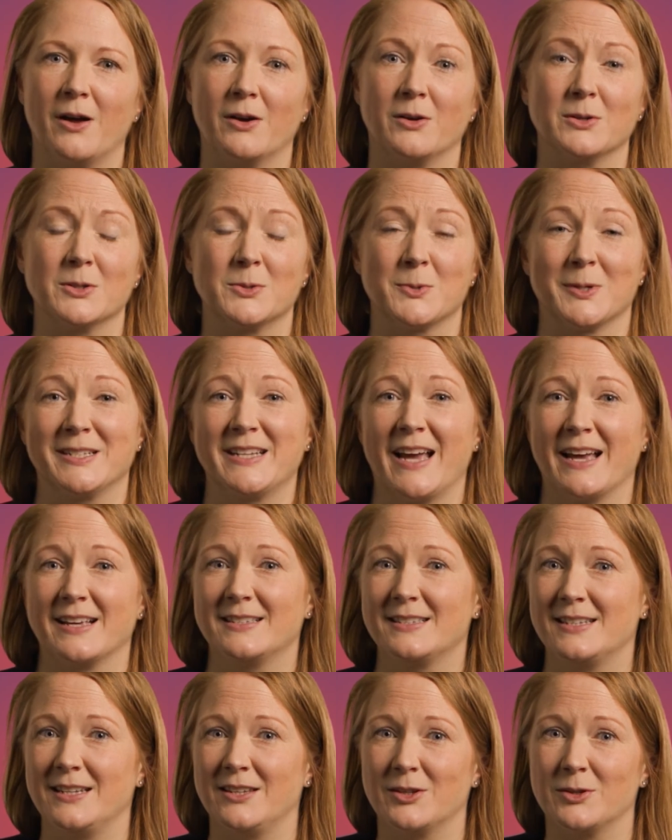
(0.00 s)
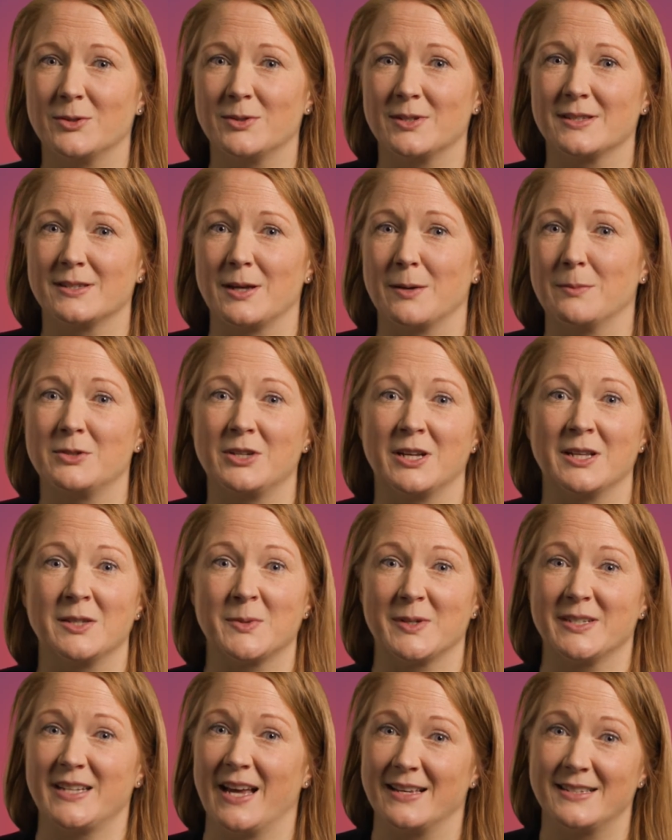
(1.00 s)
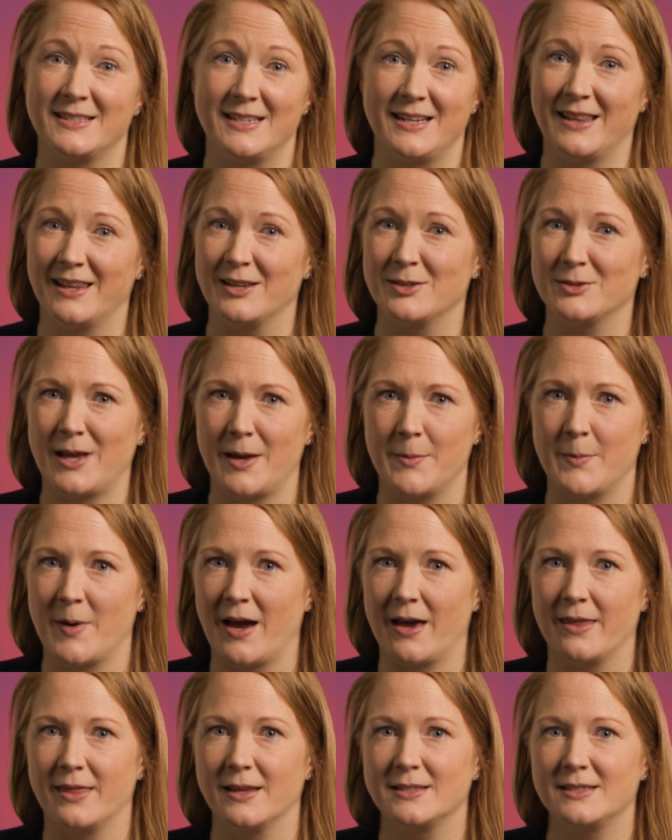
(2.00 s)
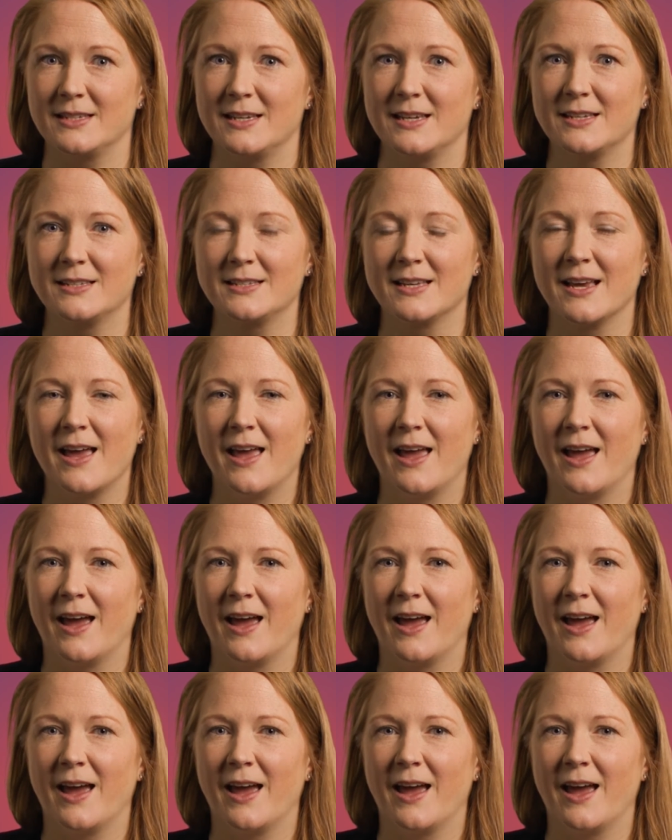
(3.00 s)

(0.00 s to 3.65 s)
models, we're testing those assumptions, we're testing those hypotheses,